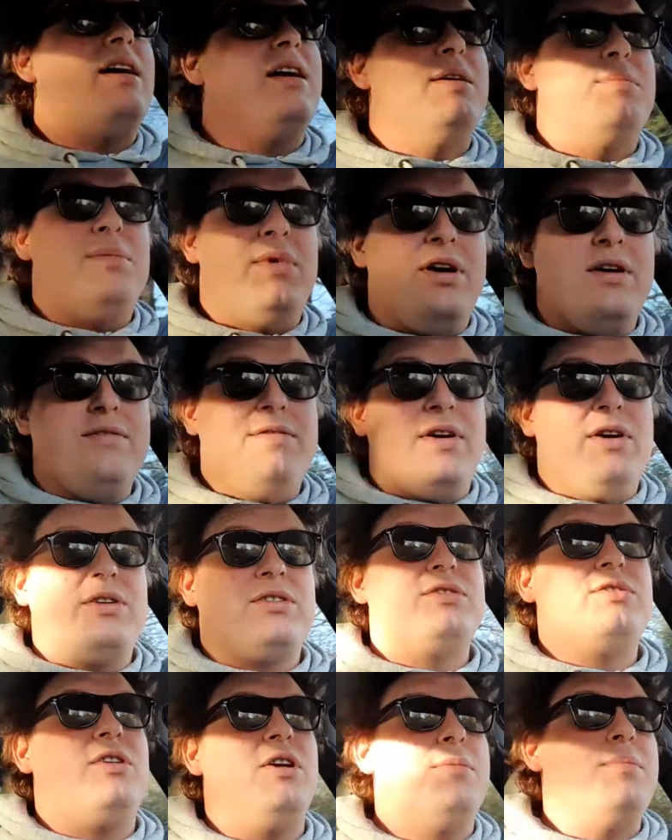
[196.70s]
my
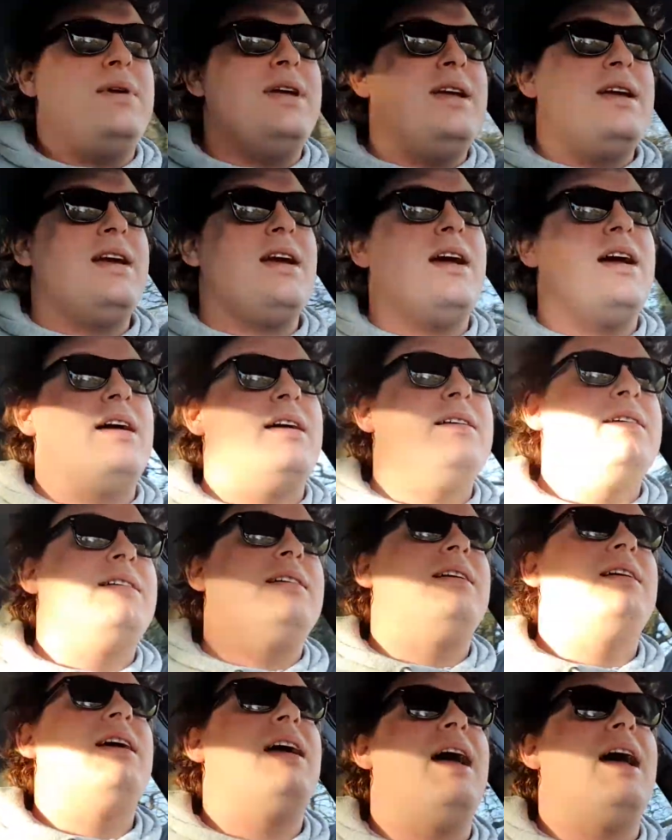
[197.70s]
Vauxhall Amiga,
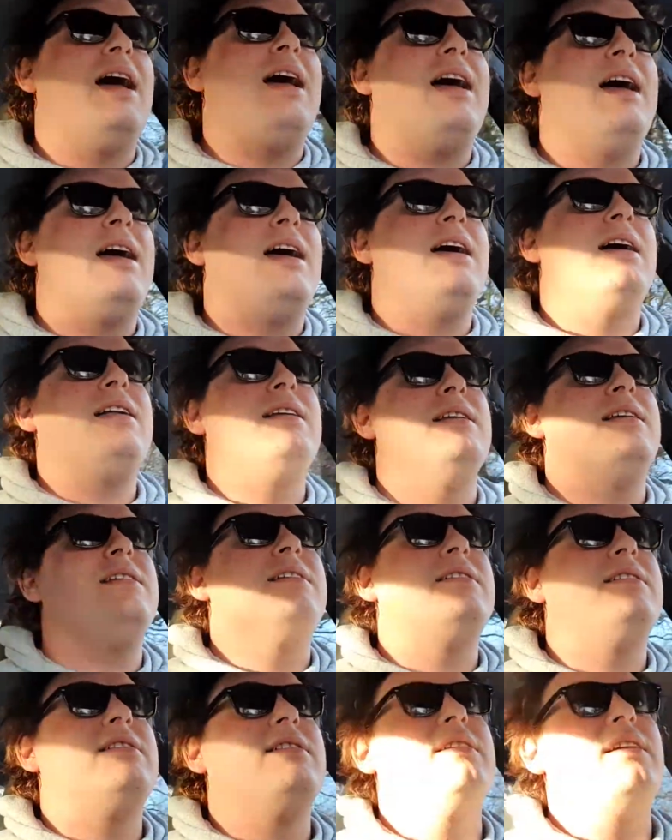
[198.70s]

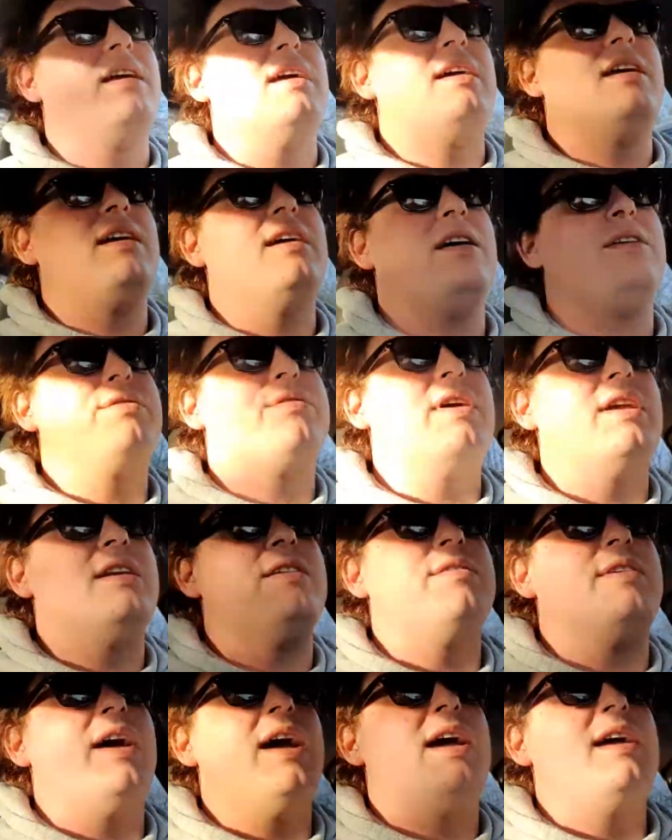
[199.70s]
and a friend
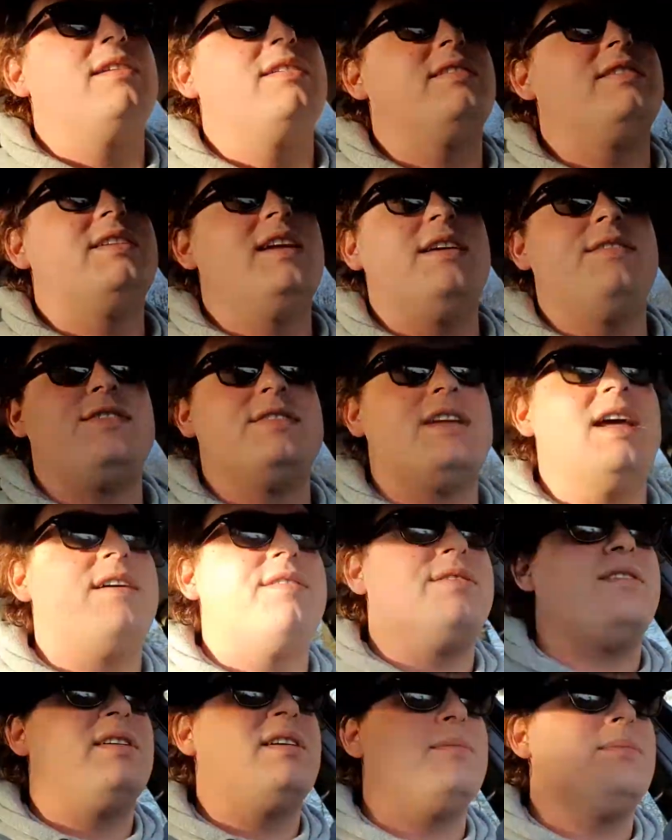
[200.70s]
of ours, Steve
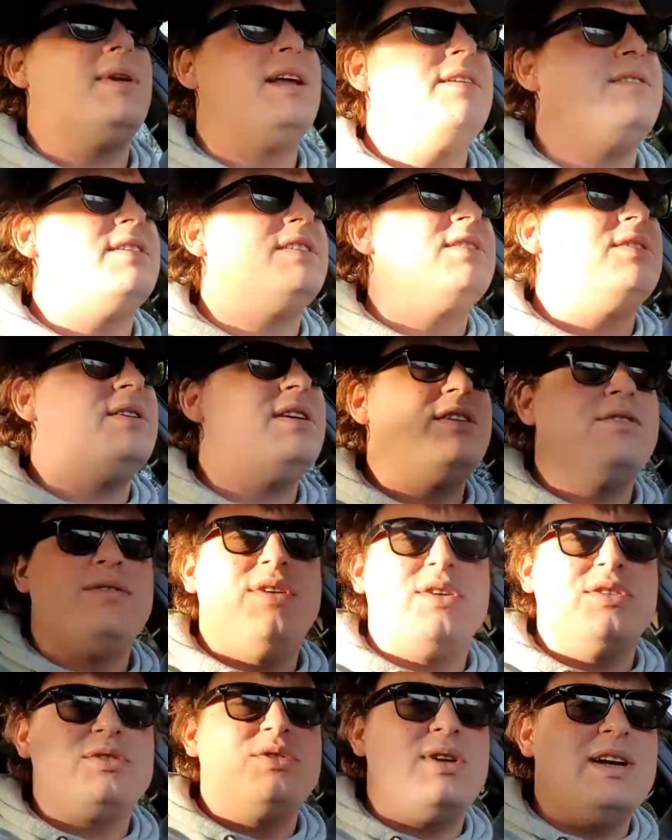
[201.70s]
Stafford, I believe, is doing his
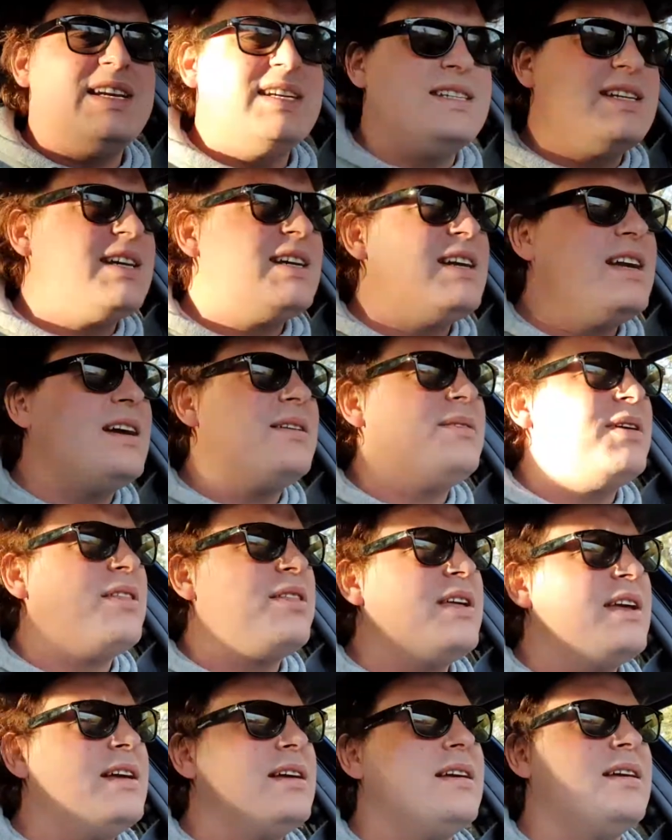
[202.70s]
Vauxhall Insignia, I
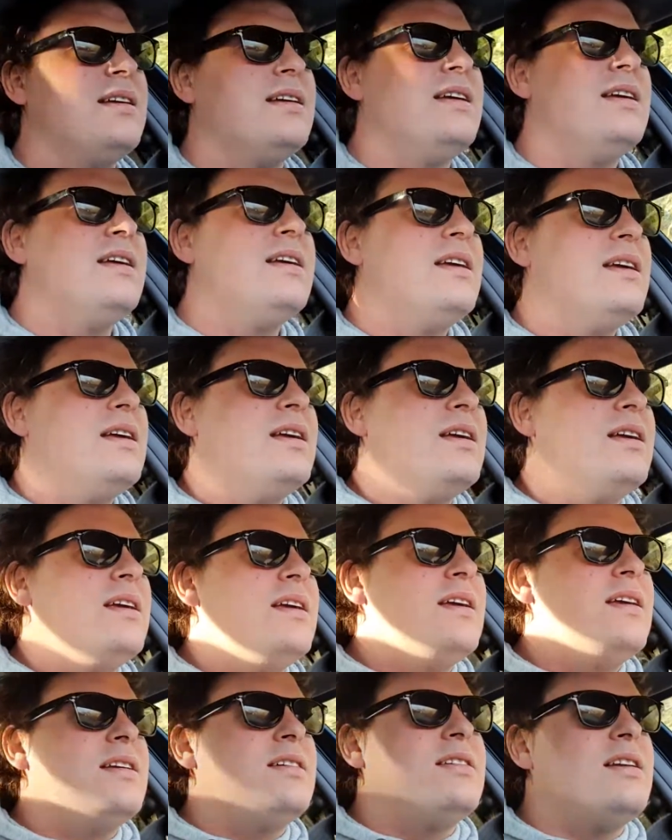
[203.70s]
think.
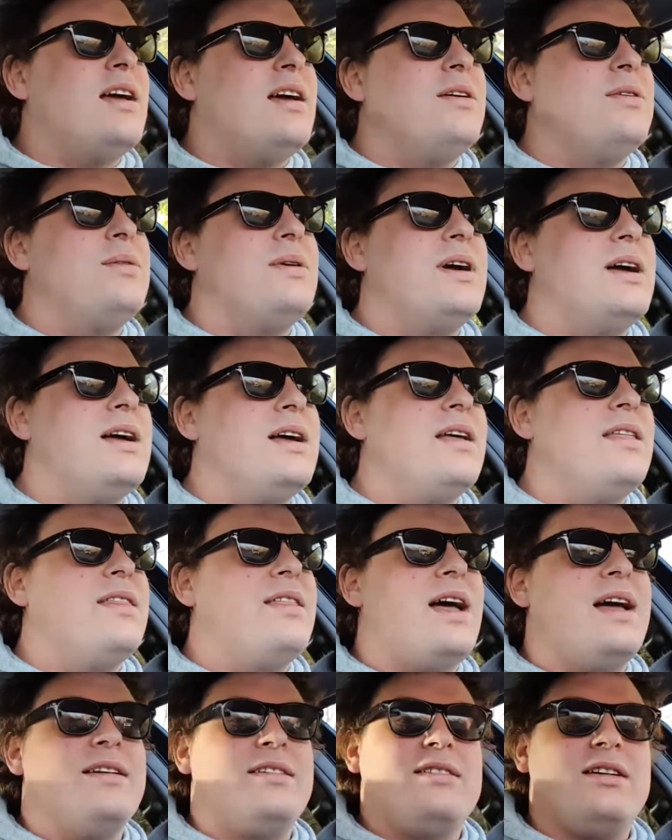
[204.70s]
So
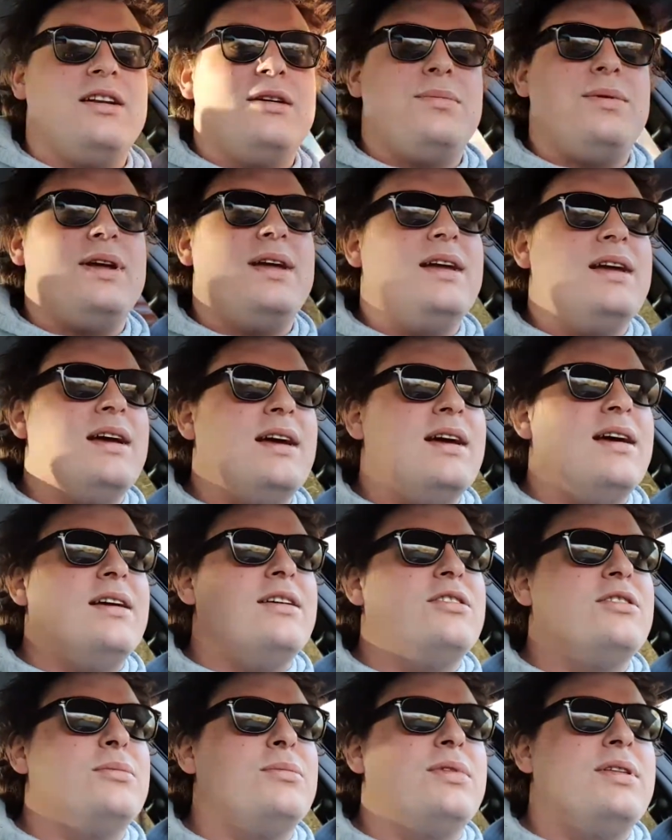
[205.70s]
that's going to be
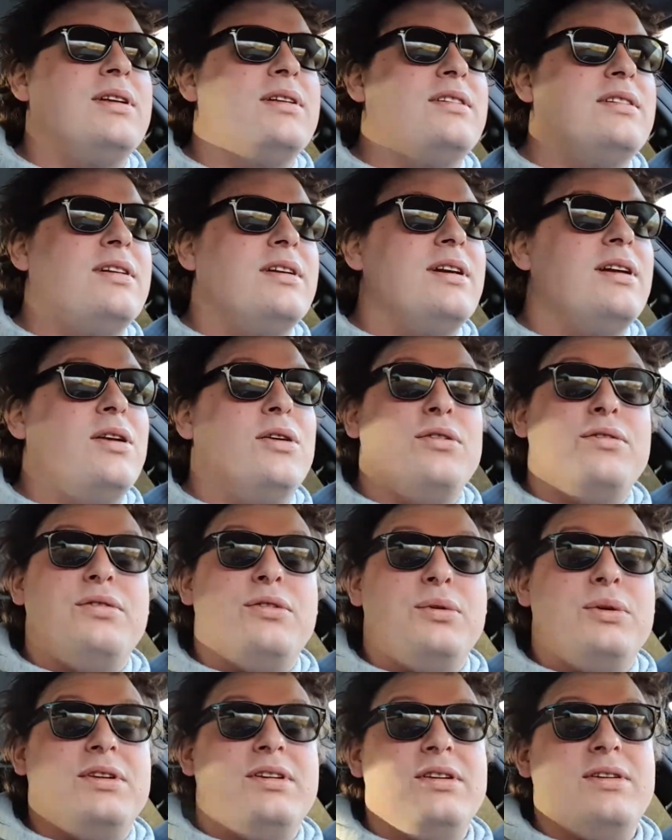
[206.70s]
something to look
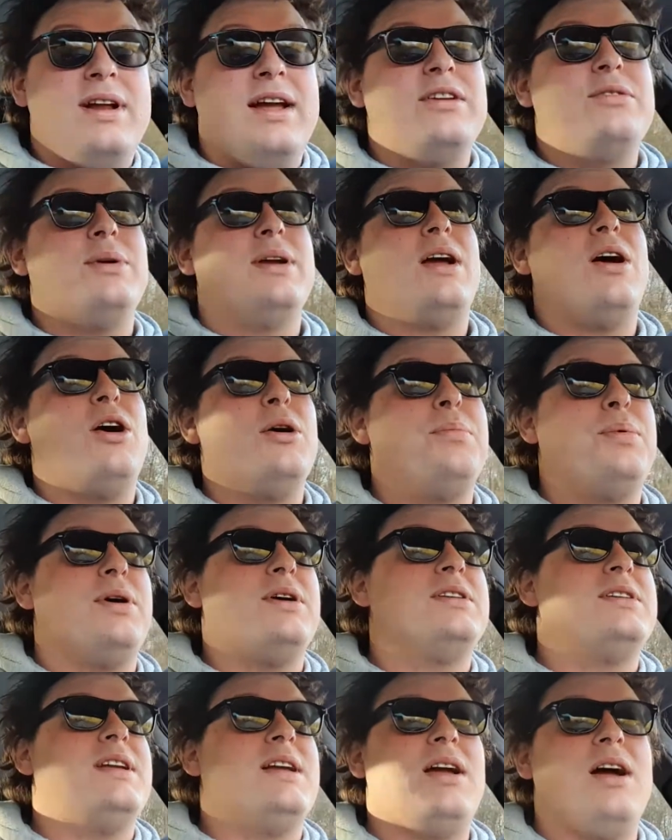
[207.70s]
forward to next week. I
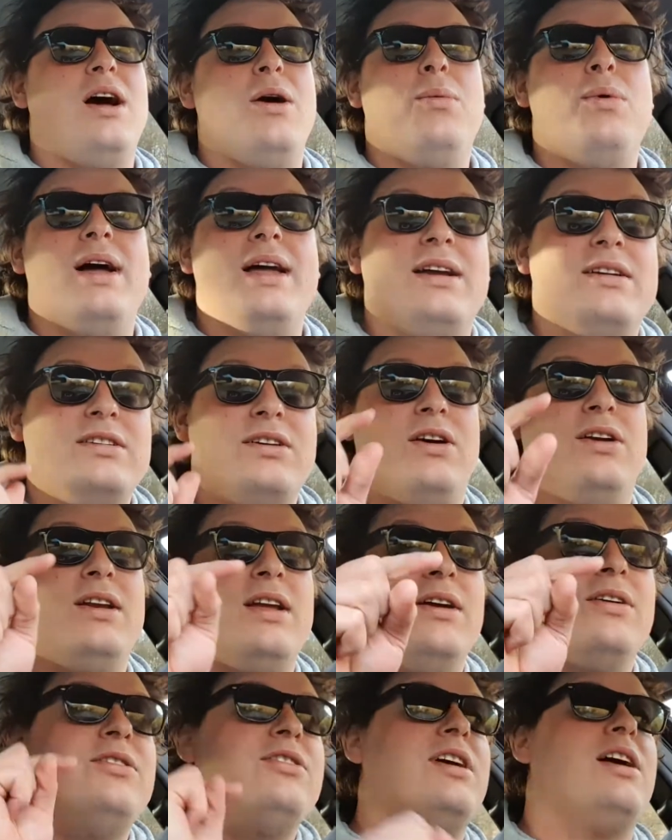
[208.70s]
personally can't wait, because I
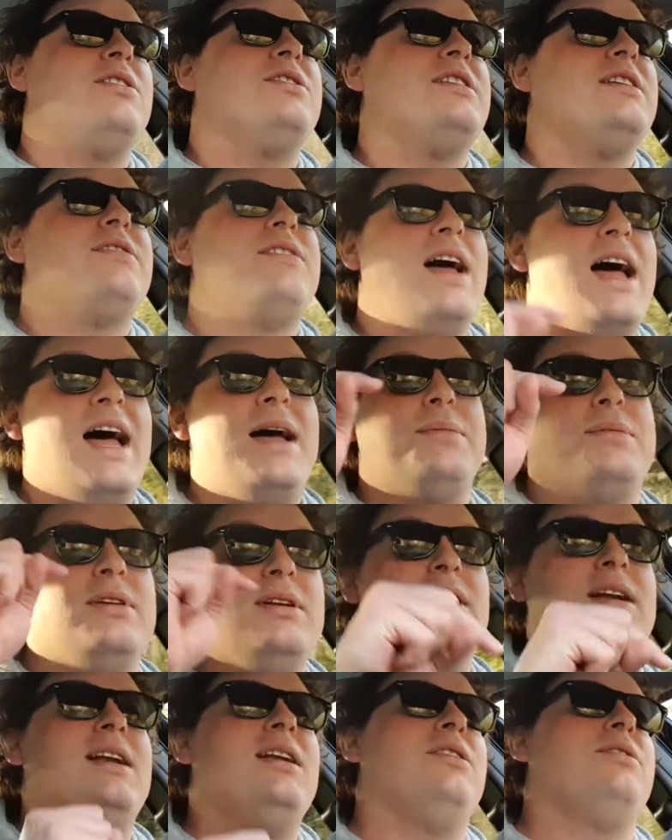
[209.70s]
know Joseph
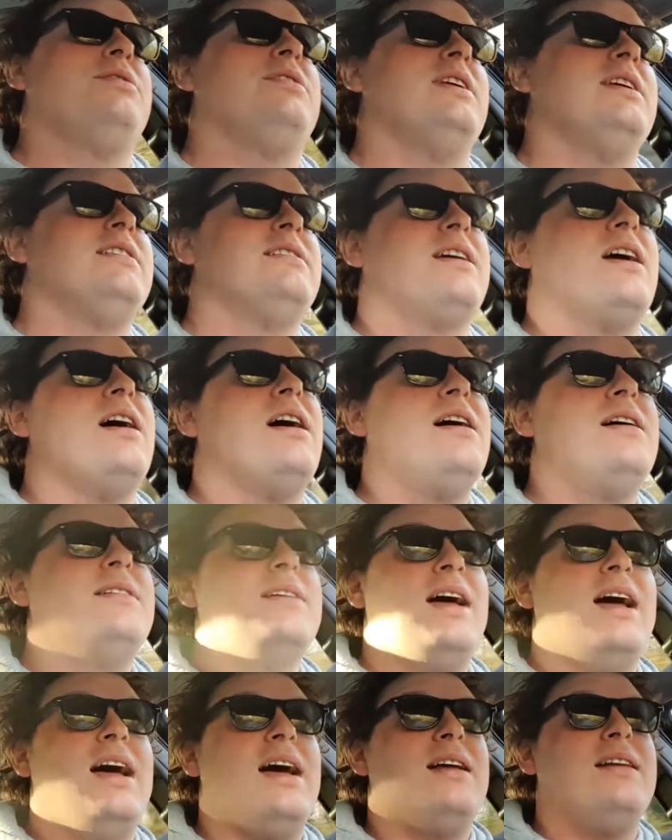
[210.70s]
absolutely loves this car,
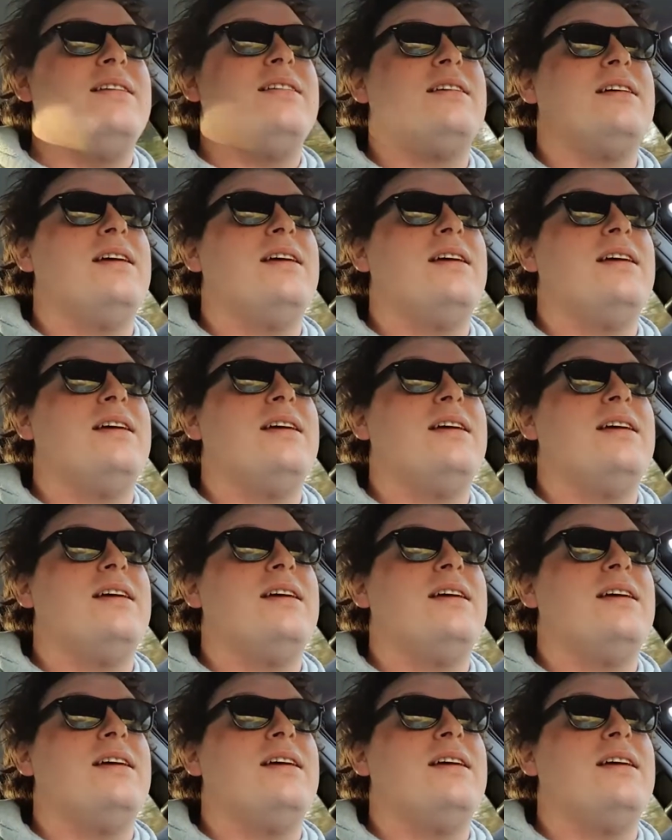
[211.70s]
and